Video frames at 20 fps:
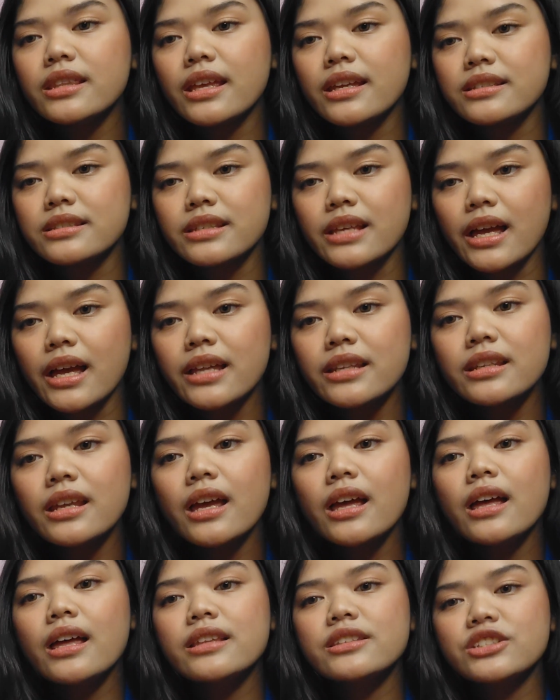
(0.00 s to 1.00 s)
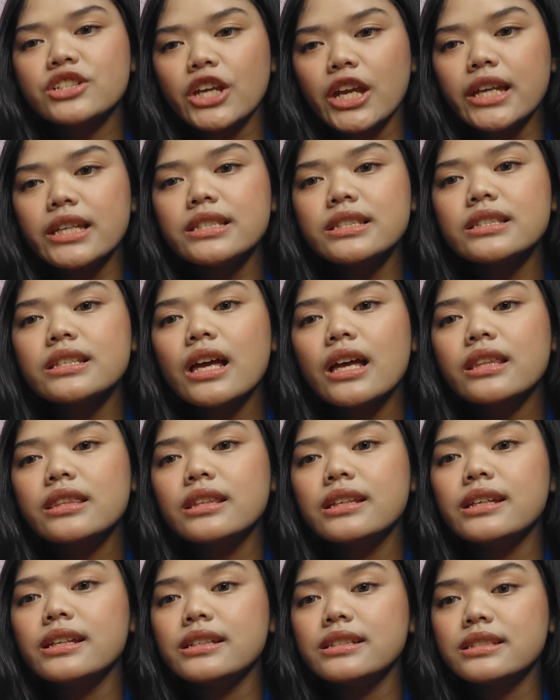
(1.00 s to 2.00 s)
They said, change.
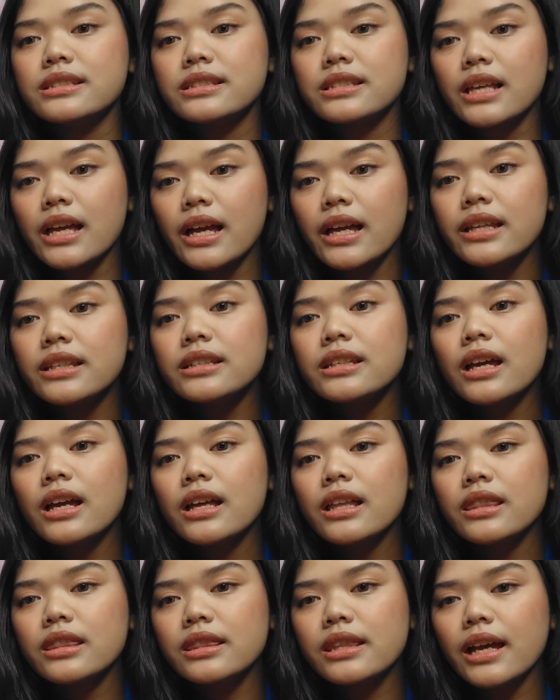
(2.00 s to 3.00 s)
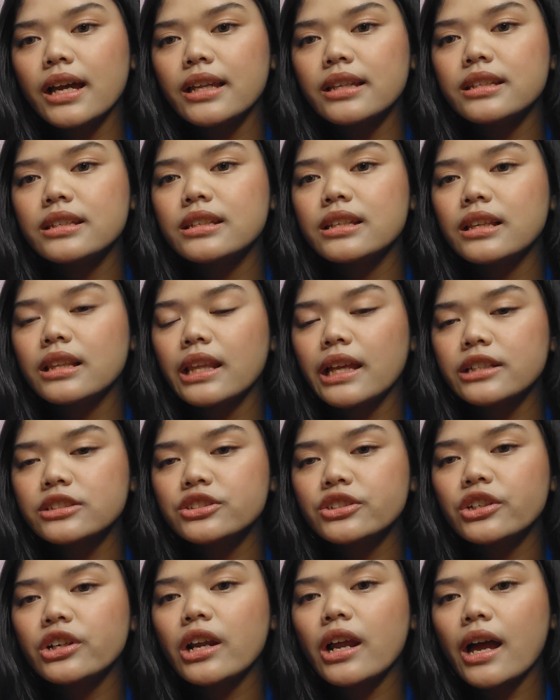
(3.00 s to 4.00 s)
They said that the
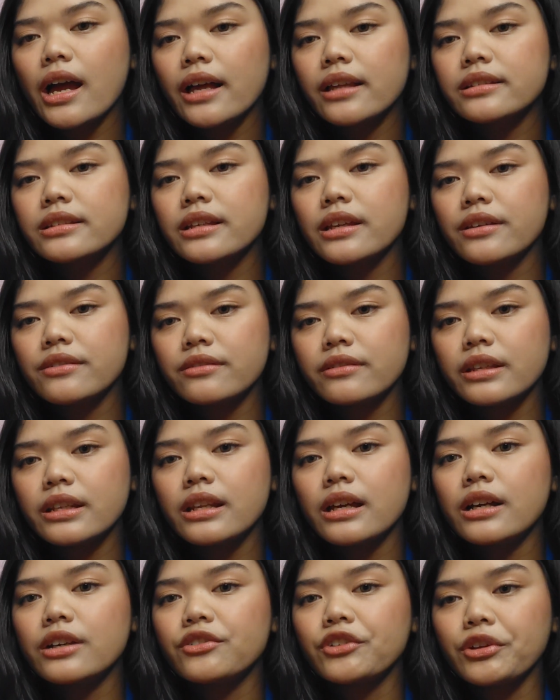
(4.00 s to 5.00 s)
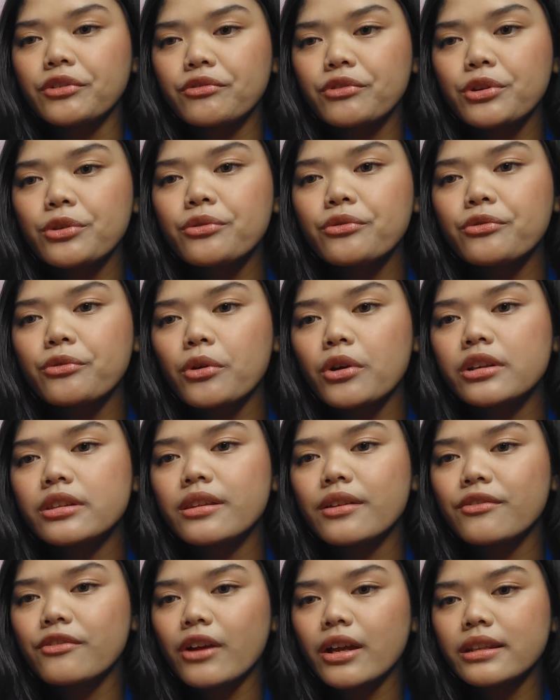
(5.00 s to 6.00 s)
lecturer had given a review for
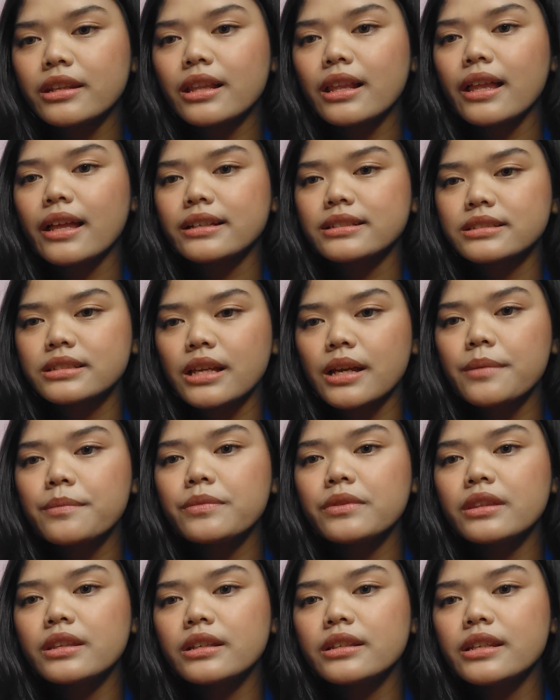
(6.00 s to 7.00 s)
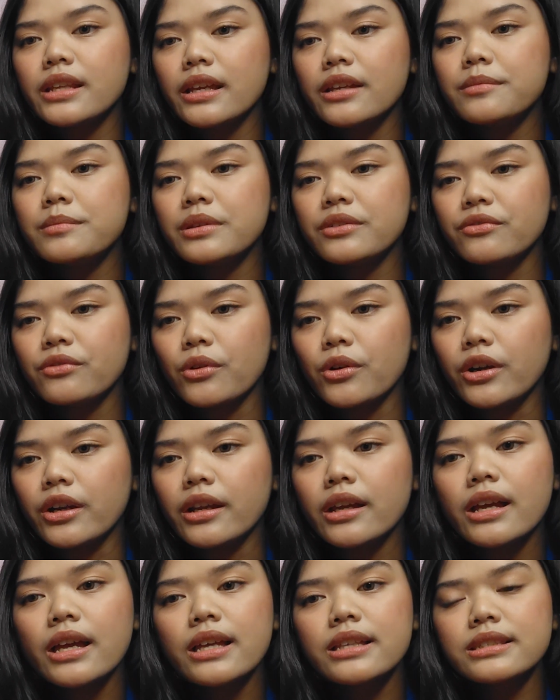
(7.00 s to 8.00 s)
the final exam the day before.
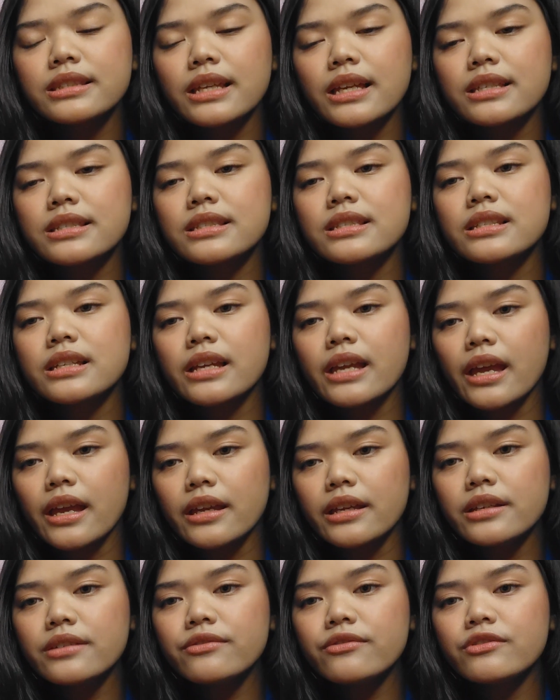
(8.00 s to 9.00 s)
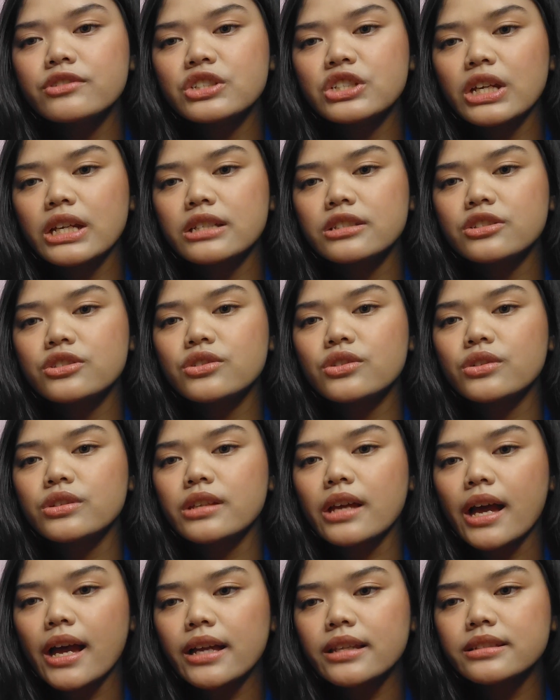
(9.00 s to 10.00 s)
Tense, gave, change to
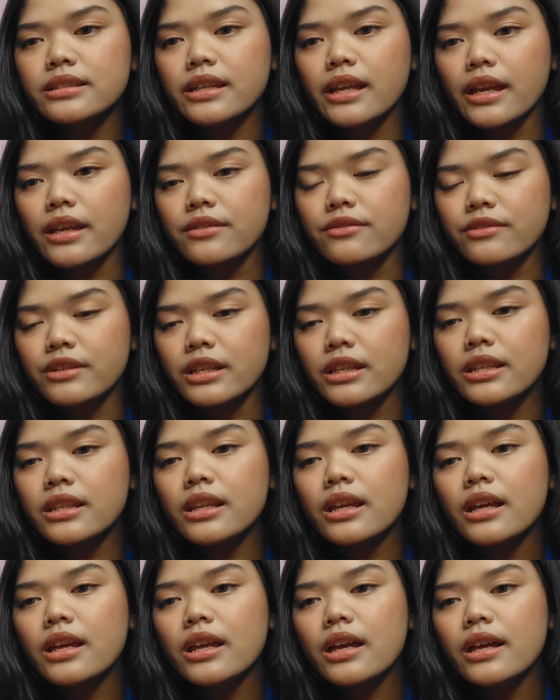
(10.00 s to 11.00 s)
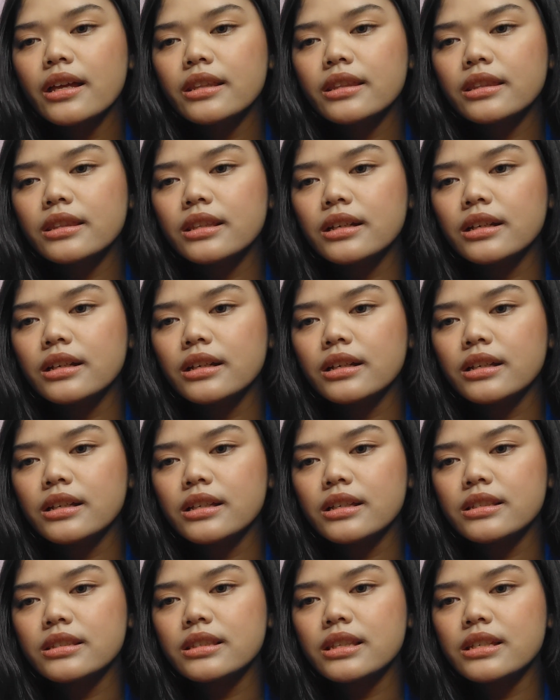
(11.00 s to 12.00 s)
had given.
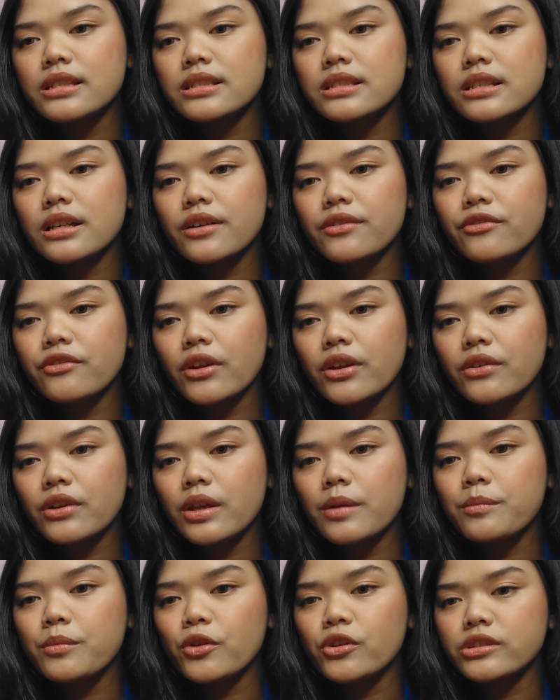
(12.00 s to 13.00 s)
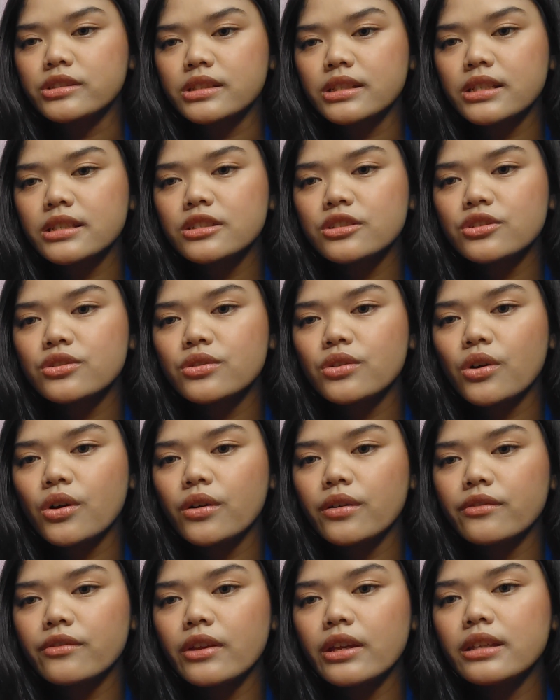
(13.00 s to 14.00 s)
This is very important to
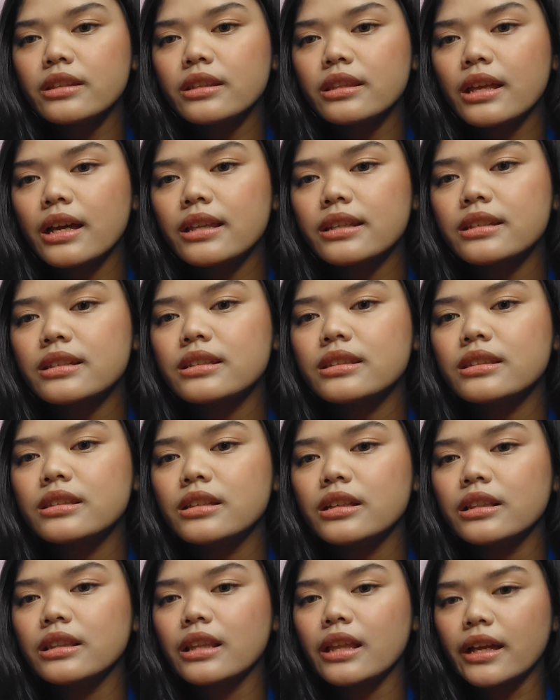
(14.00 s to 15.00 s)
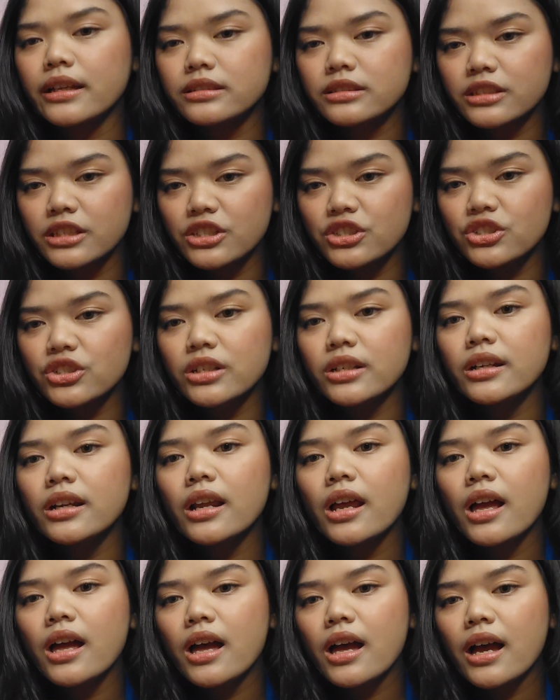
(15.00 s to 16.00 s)
convey that the teacher
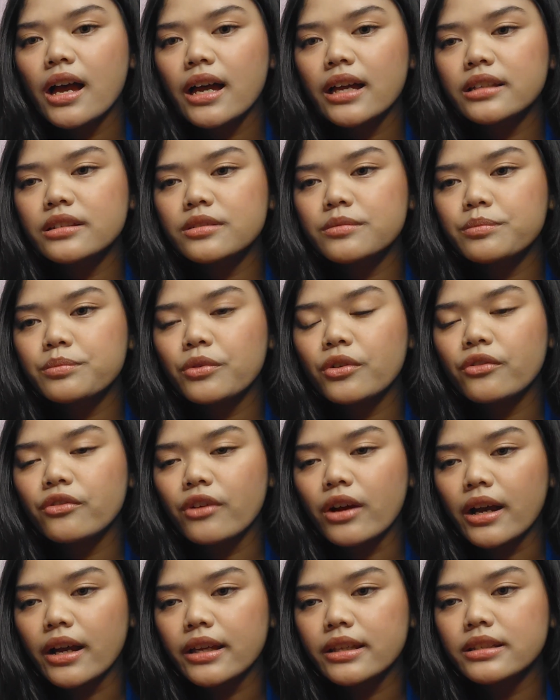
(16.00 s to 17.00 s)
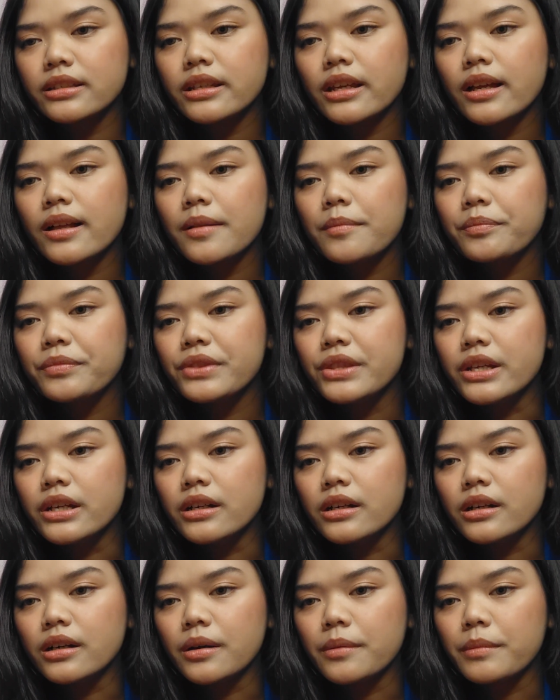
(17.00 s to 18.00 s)
had provided
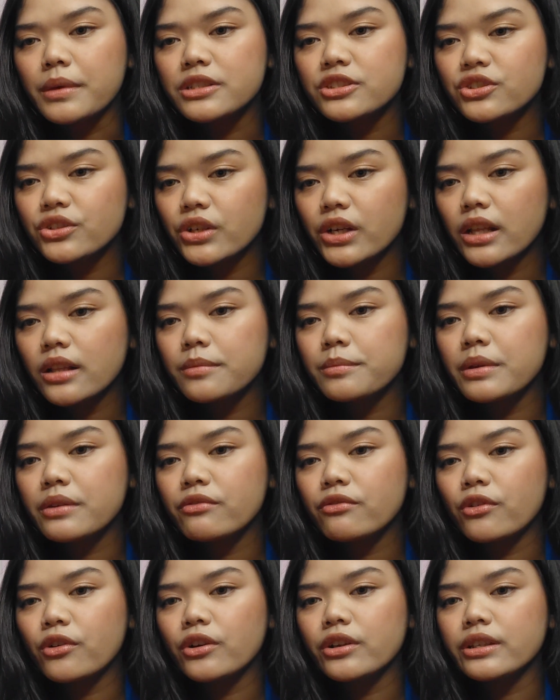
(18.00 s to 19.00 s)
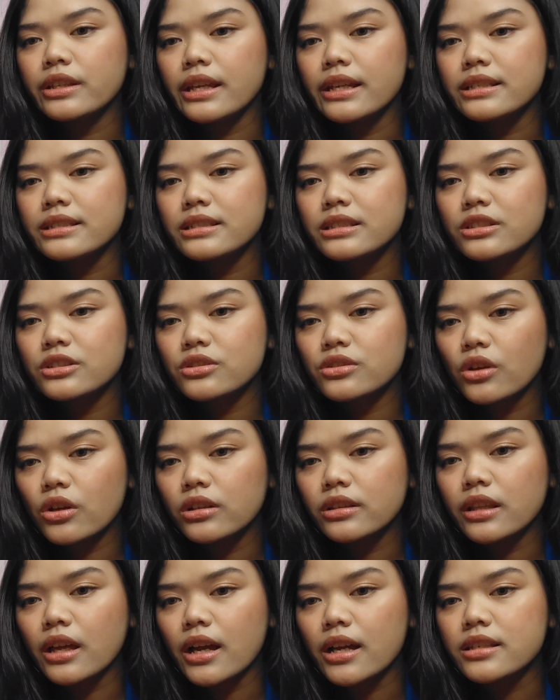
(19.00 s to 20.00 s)
the material before they
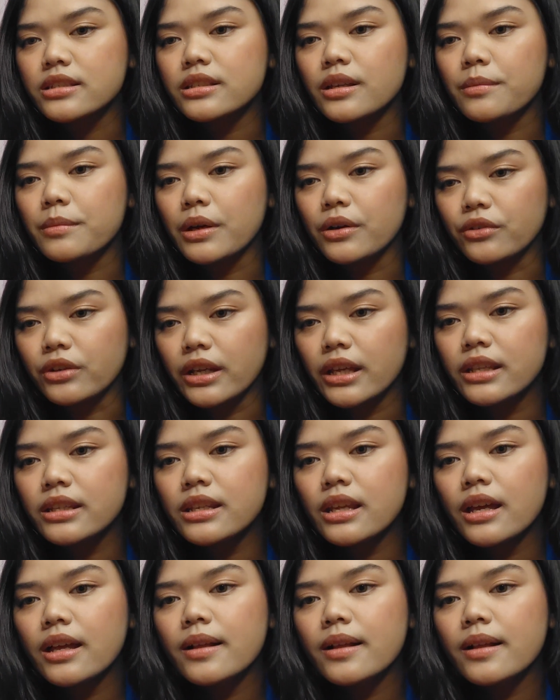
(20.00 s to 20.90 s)
told us about it.